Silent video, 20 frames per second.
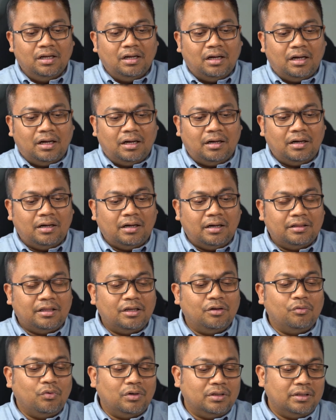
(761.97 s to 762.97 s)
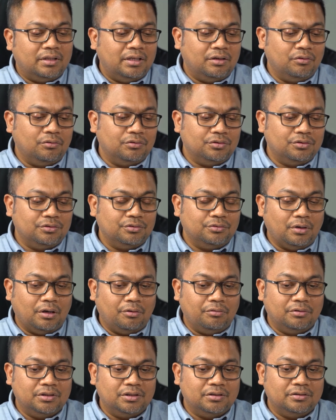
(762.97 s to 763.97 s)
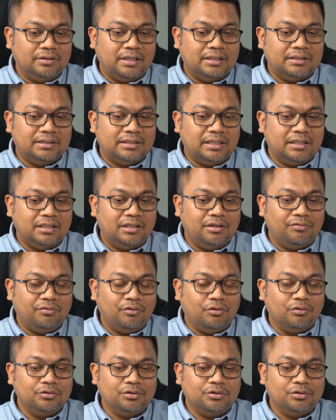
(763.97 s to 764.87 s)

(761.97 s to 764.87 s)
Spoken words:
I think one thing also I wanted to add is that if